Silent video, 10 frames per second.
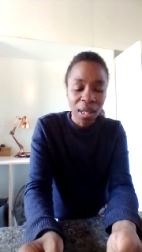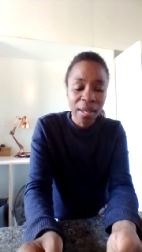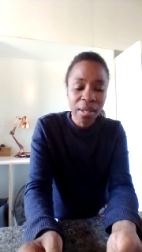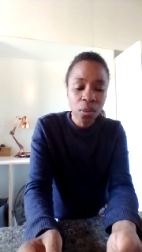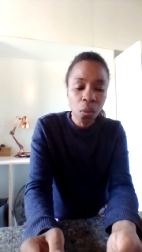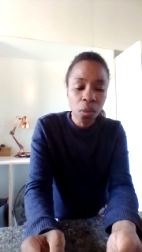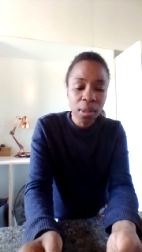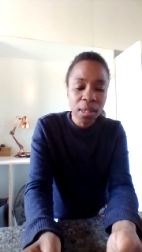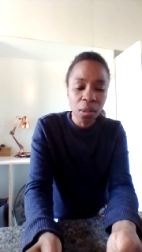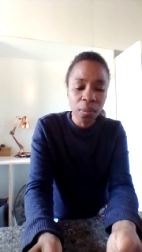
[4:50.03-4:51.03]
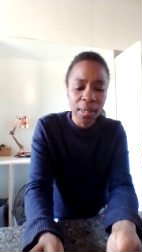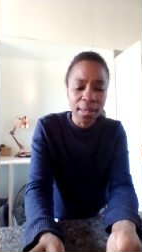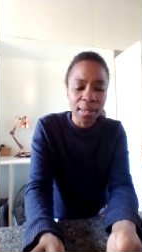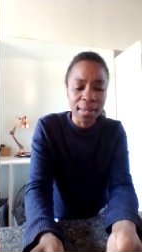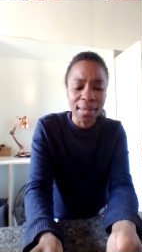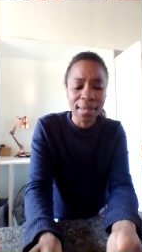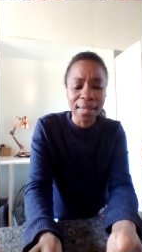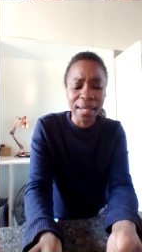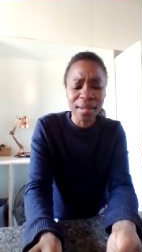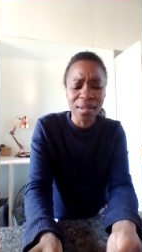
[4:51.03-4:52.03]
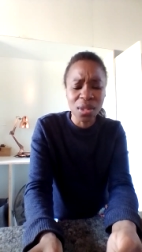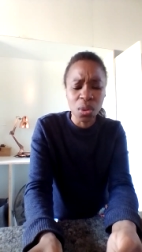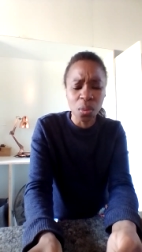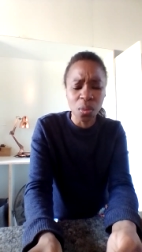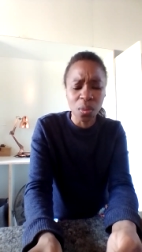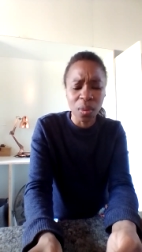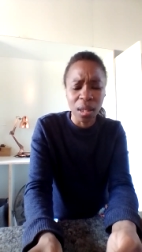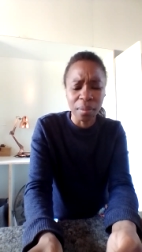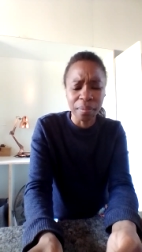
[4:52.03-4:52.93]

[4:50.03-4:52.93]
And then also it's said to